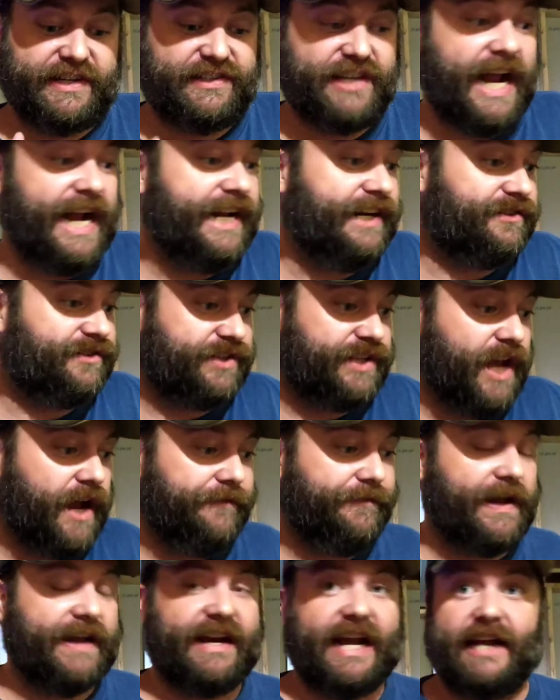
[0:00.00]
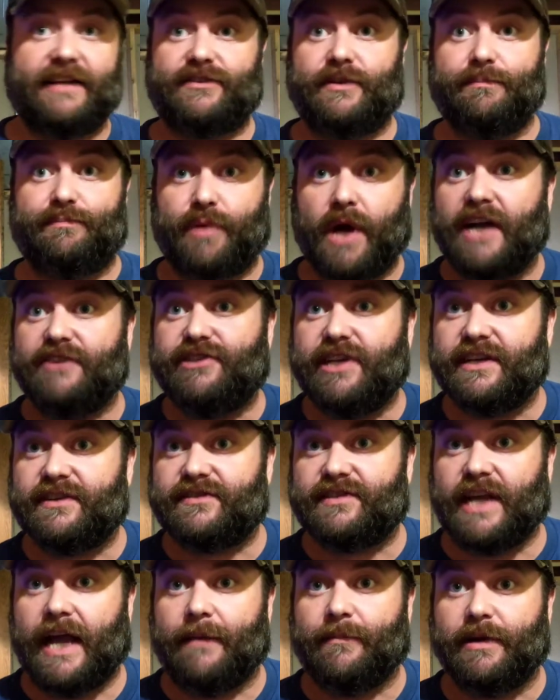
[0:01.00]
of exciting stuff. I got some
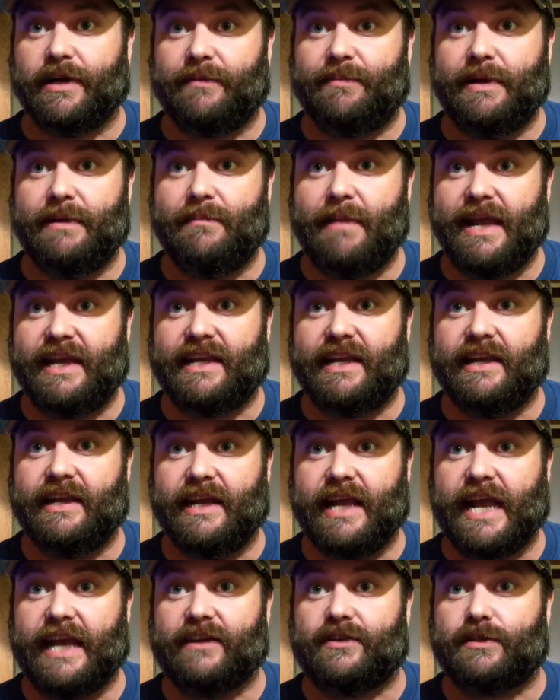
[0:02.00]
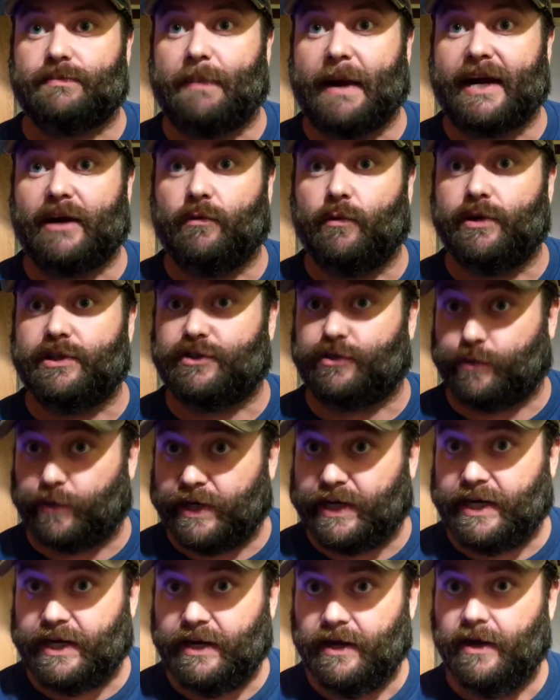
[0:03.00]
projects. I'm going to be making a spiderwood
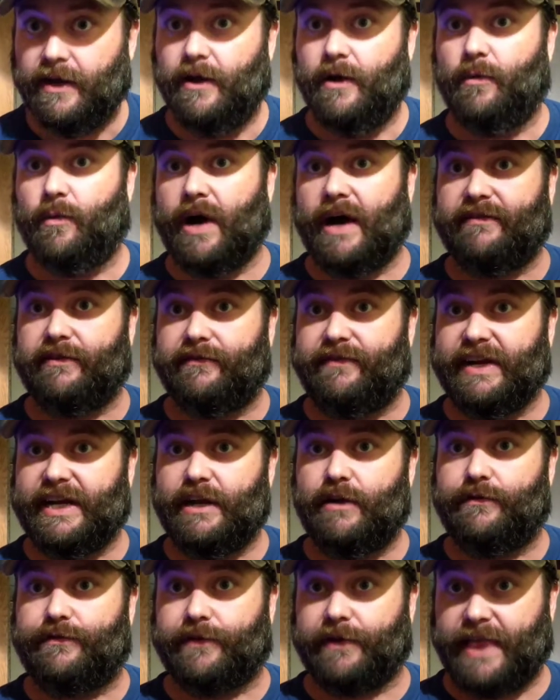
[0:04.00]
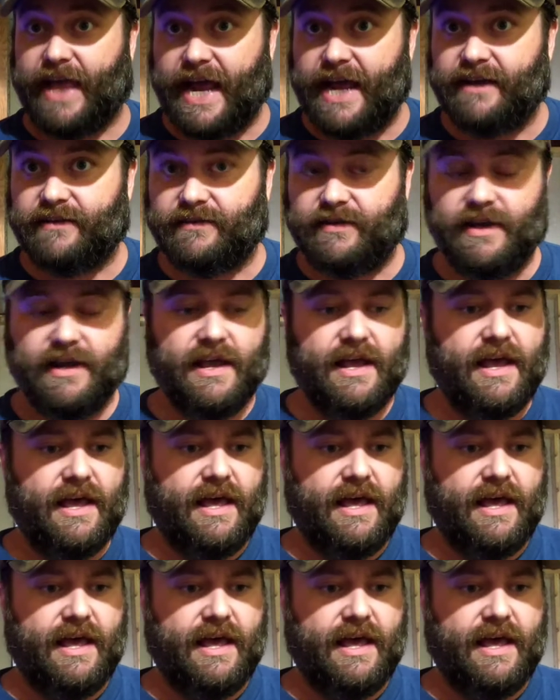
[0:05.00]
tree. We'll have a video for that.